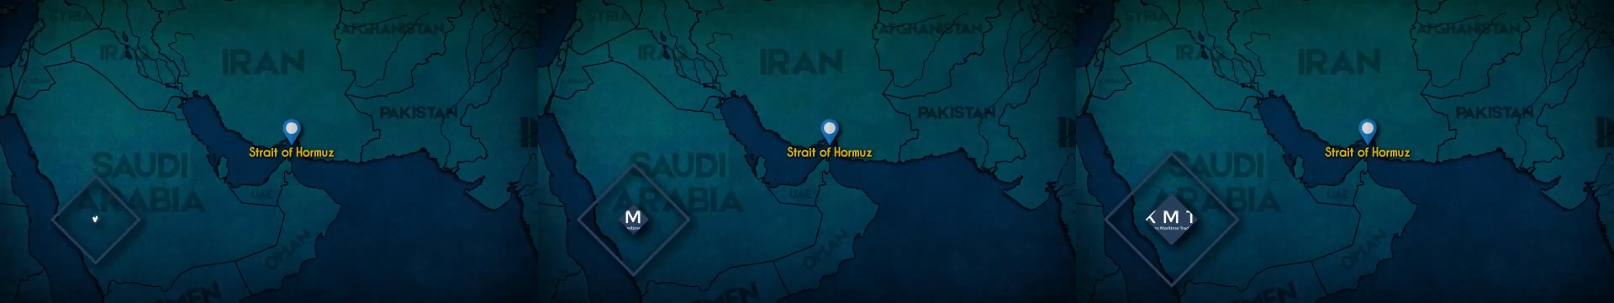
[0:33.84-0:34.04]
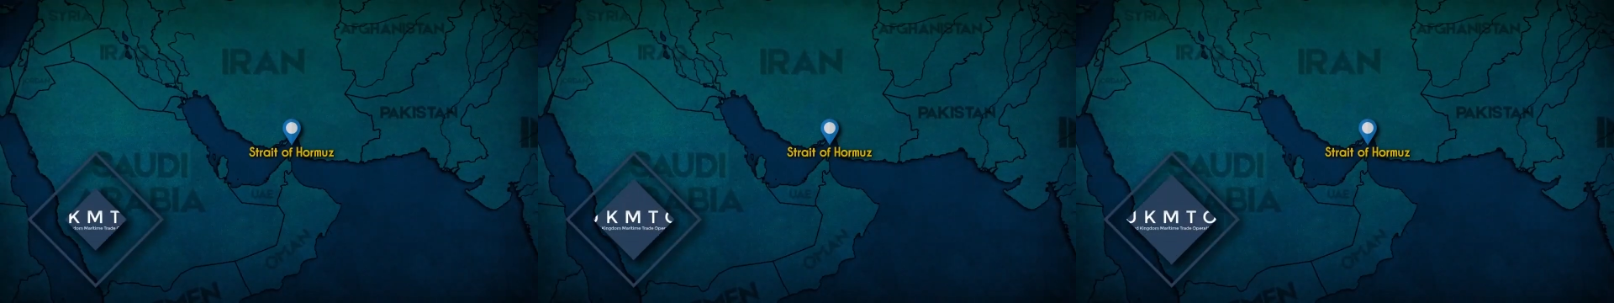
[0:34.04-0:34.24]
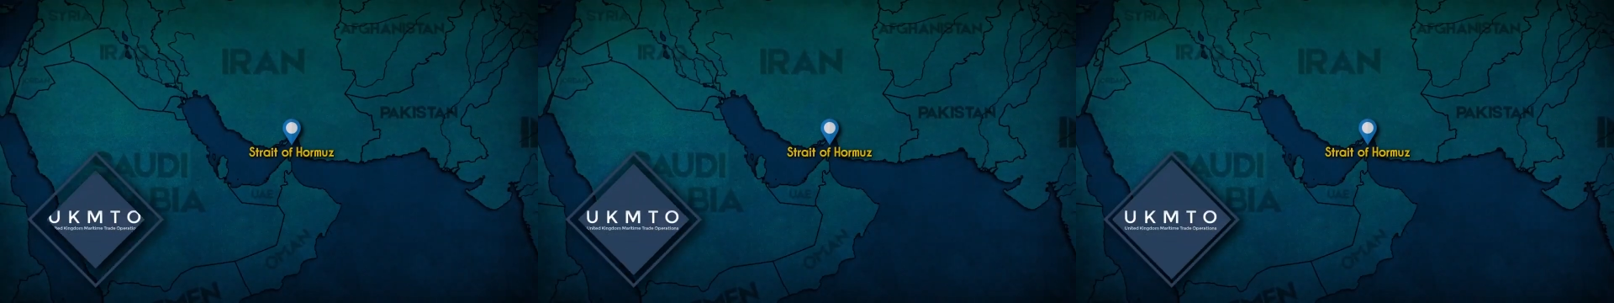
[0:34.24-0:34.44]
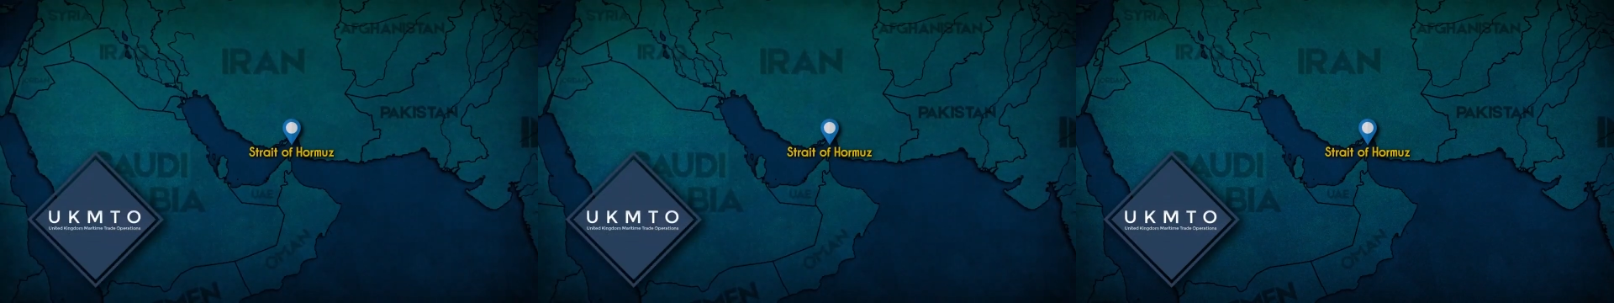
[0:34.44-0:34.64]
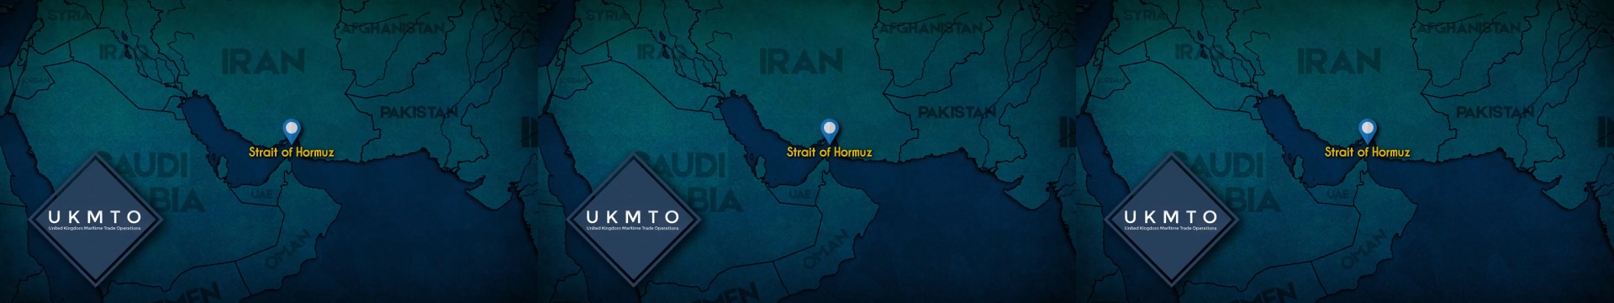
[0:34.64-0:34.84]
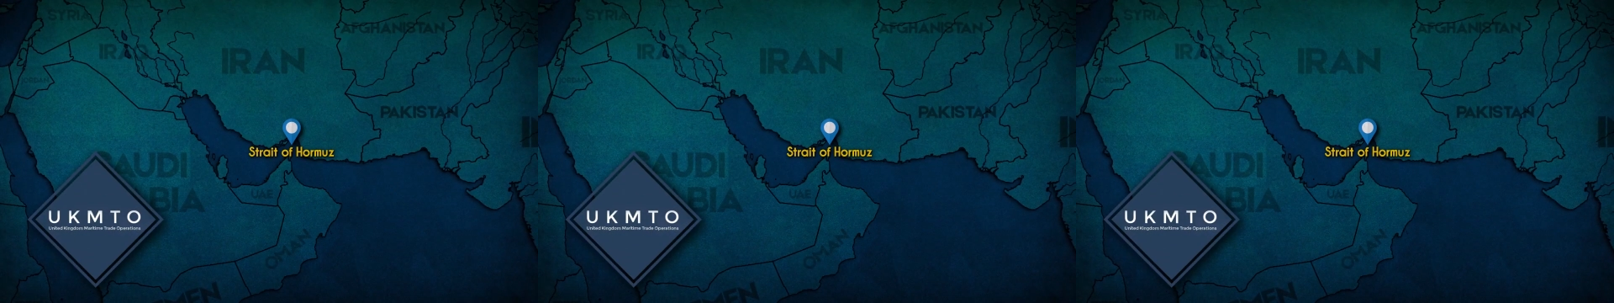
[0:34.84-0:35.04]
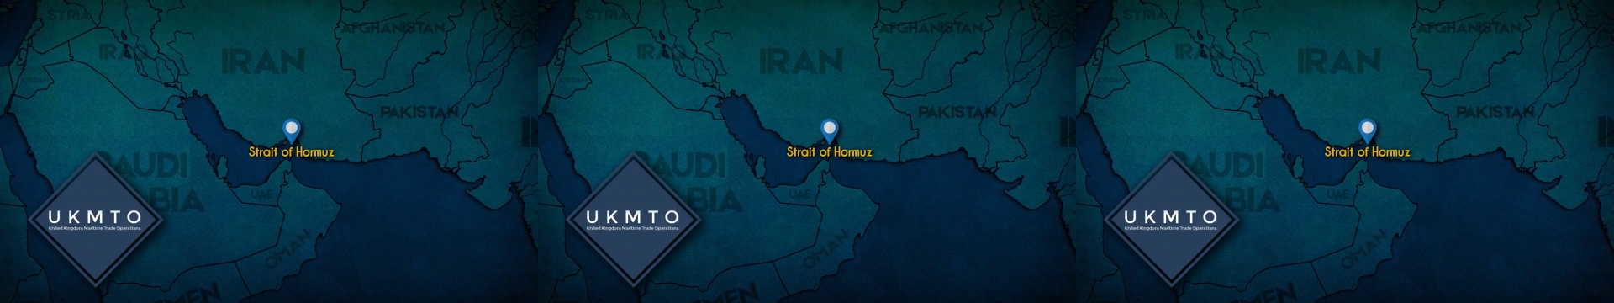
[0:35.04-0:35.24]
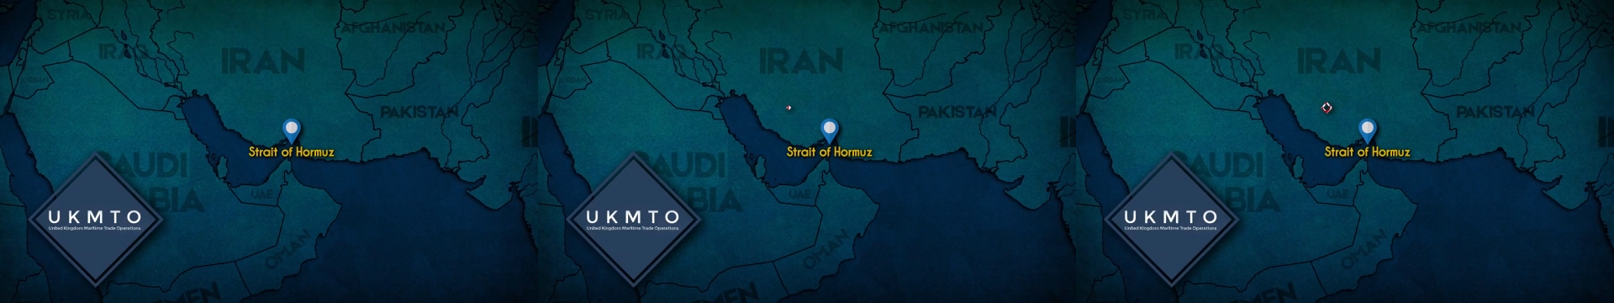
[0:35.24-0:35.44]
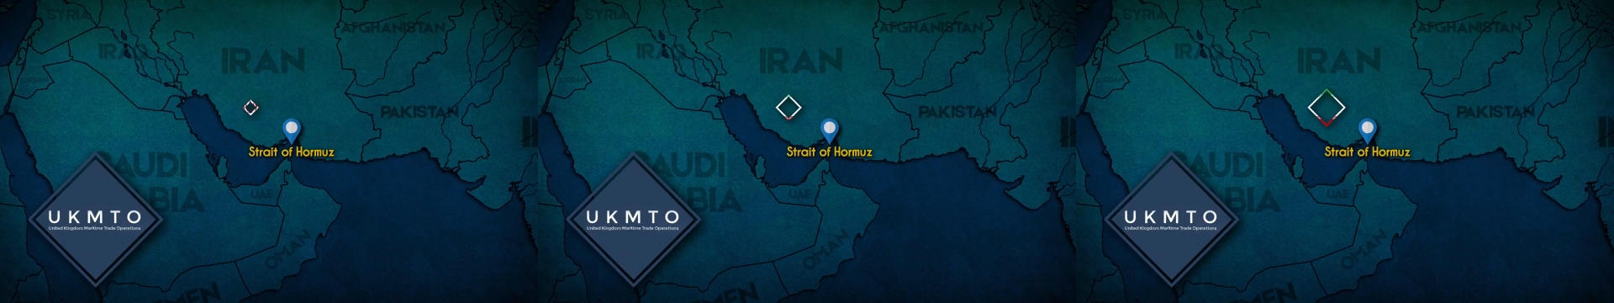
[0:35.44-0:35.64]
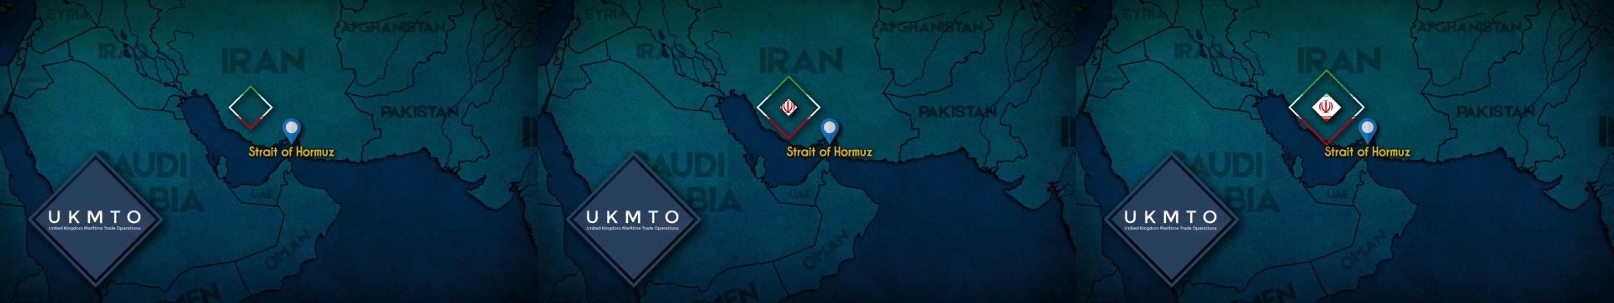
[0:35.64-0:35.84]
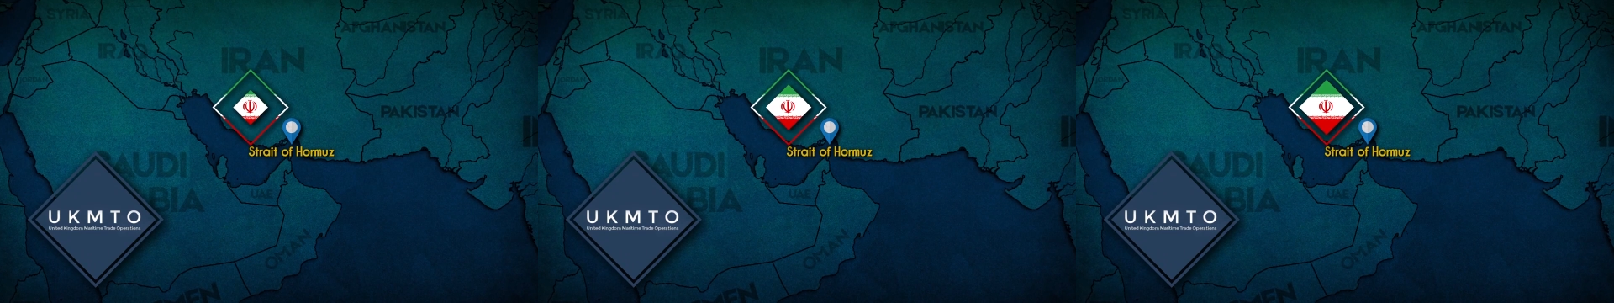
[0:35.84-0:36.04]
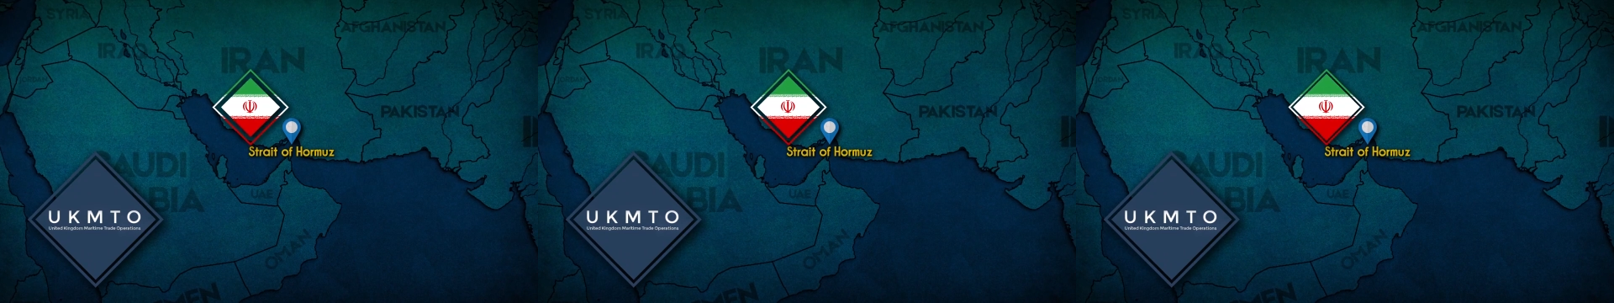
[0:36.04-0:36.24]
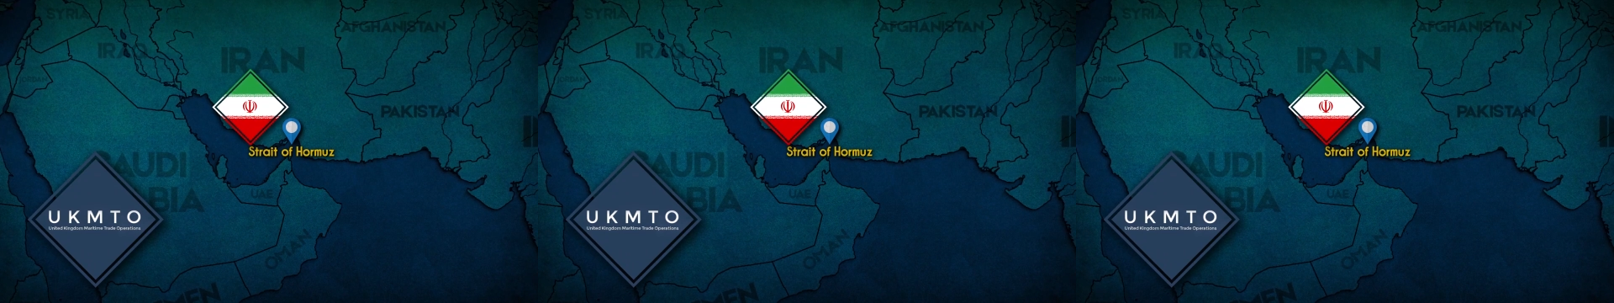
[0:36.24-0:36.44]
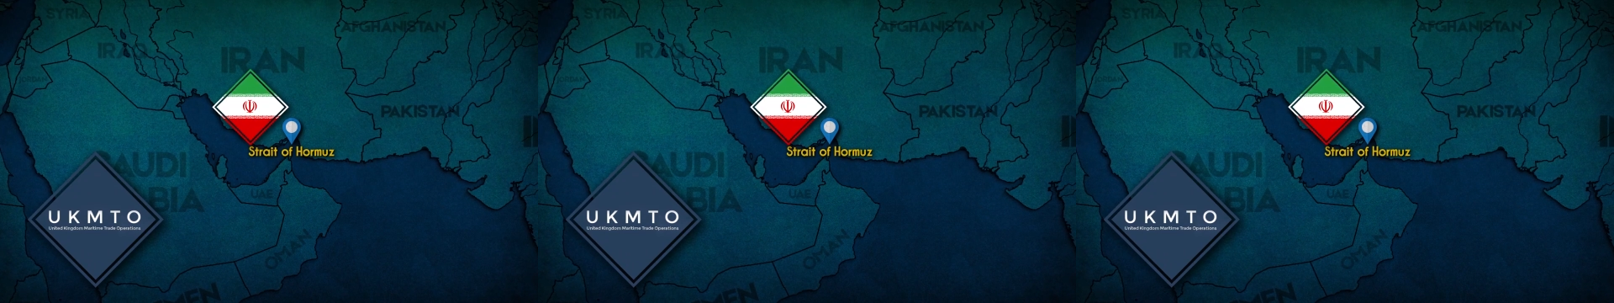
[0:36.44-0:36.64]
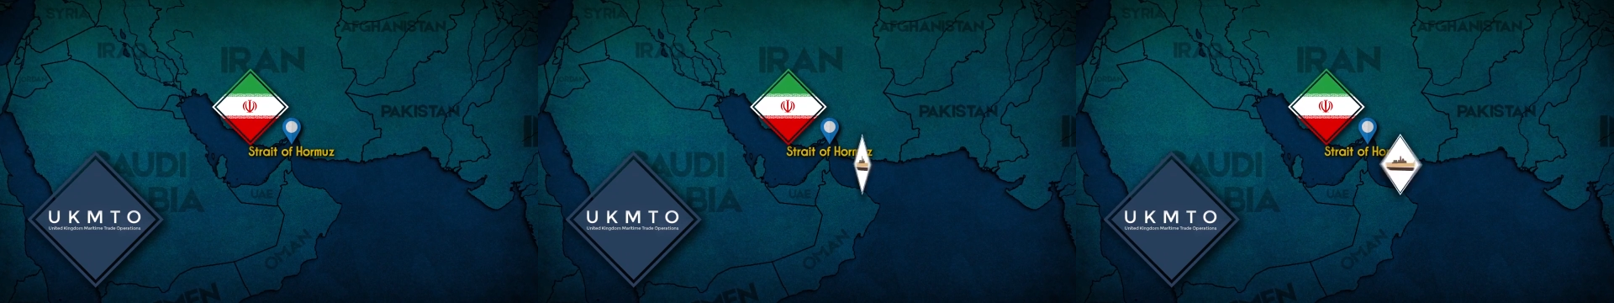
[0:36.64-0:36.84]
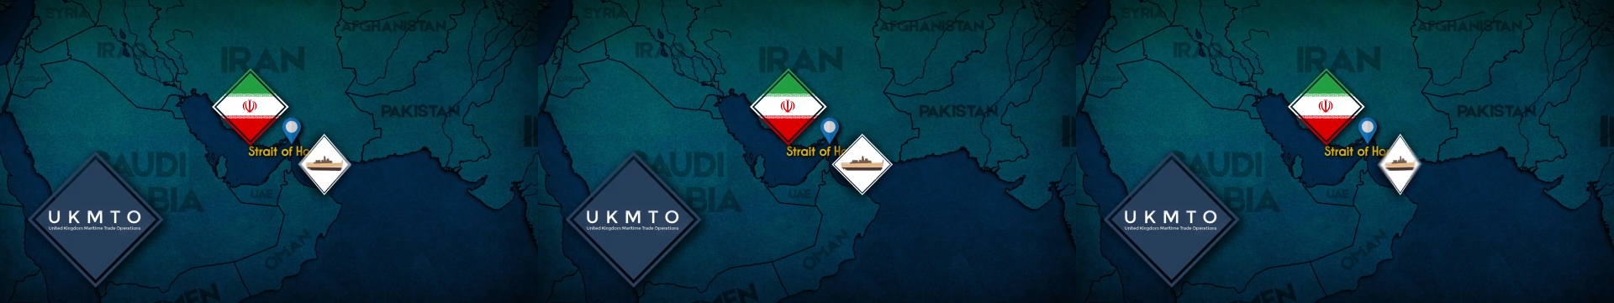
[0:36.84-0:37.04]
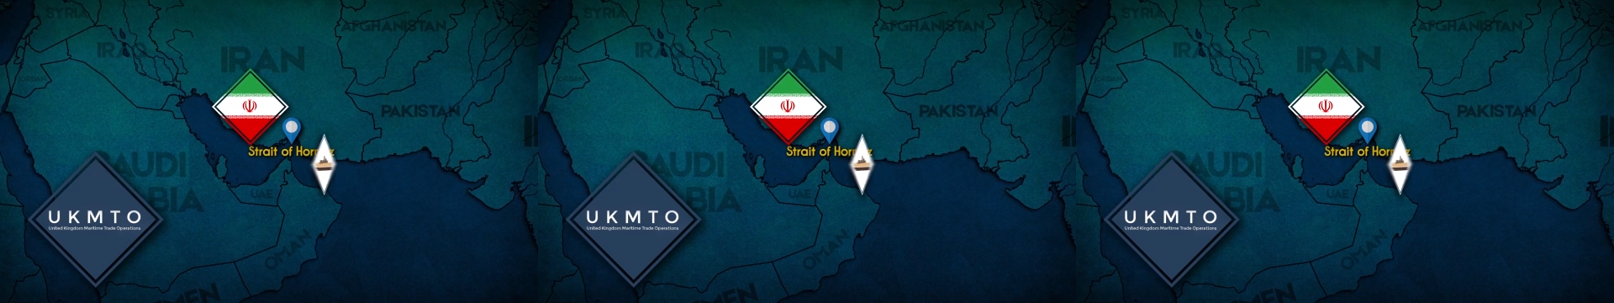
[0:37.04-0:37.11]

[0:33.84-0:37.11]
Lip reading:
[unreadable: no face in view]